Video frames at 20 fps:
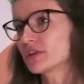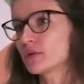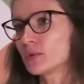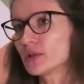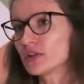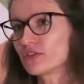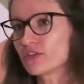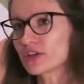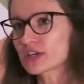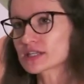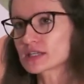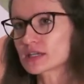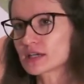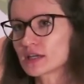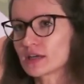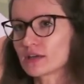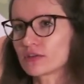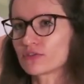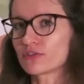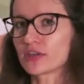they will fix
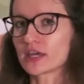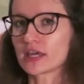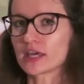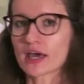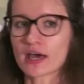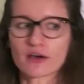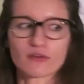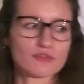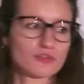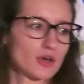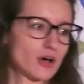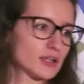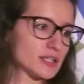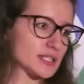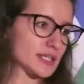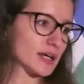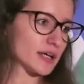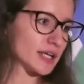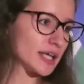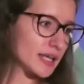it if they have
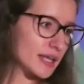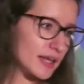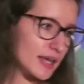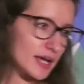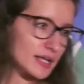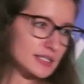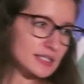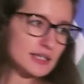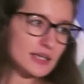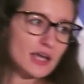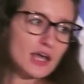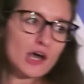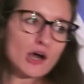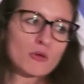not done it yet.